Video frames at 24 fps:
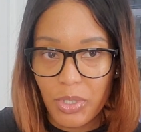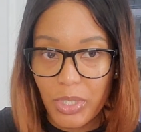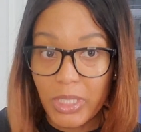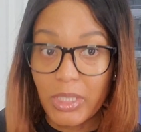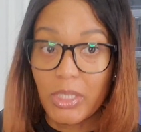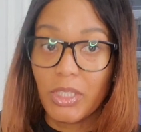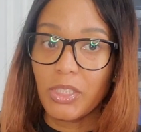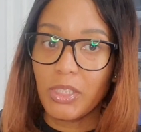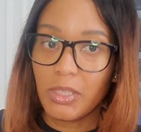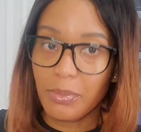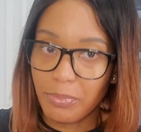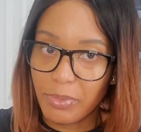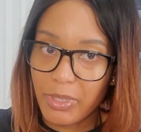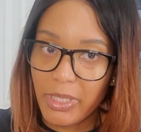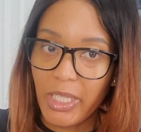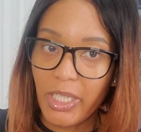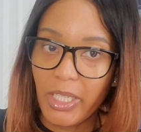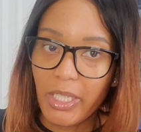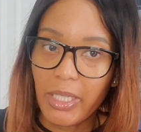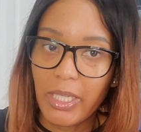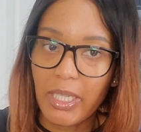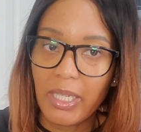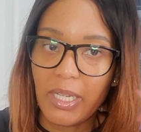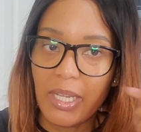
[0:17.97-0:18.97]
It looked pretty
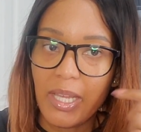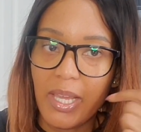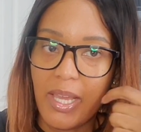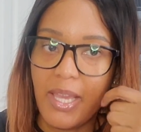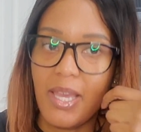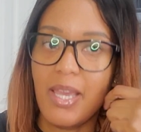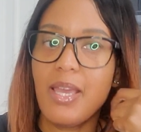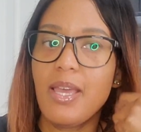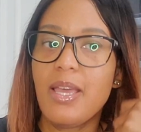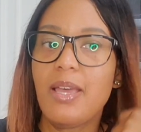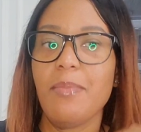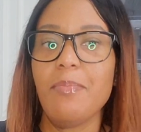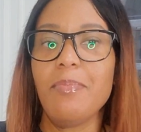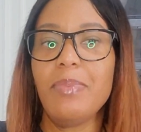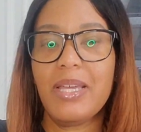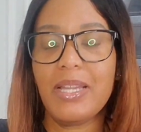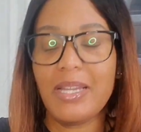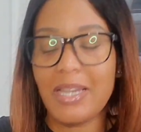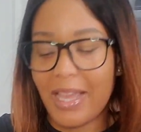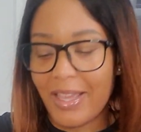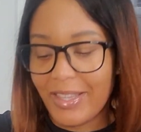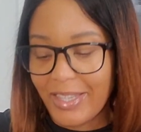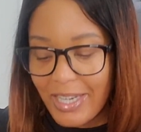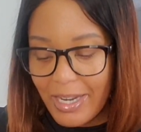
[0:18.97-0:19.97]
good, but
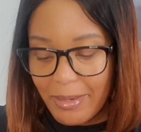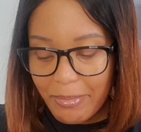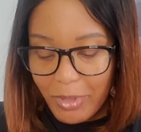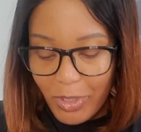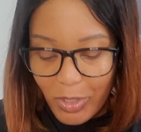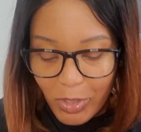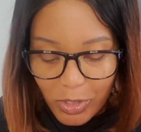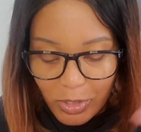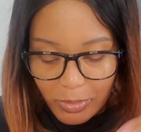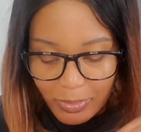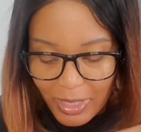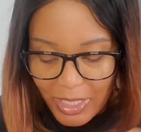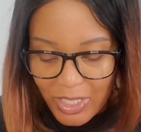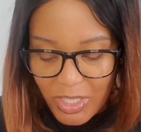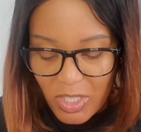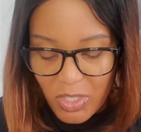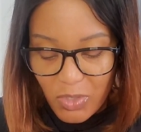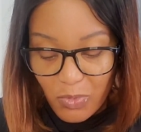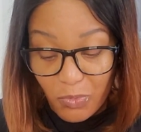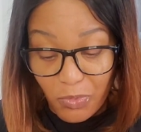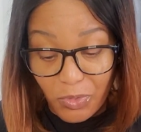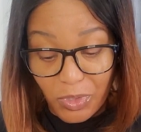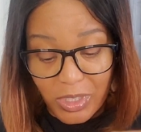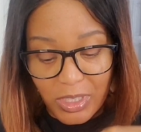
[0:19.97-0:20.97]
now that I'm home, I
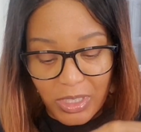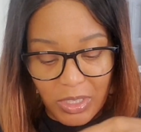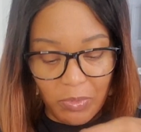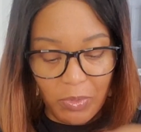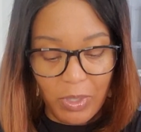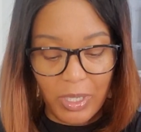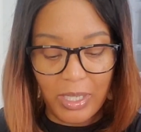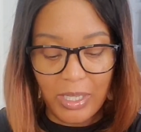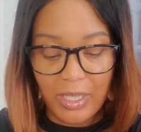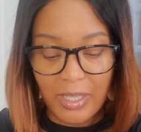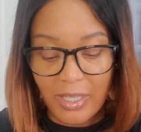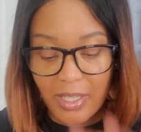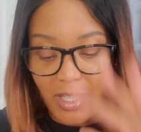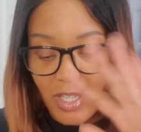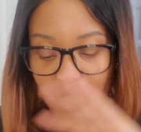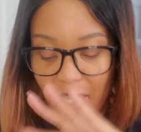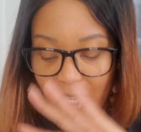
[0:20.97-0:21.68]
just really want to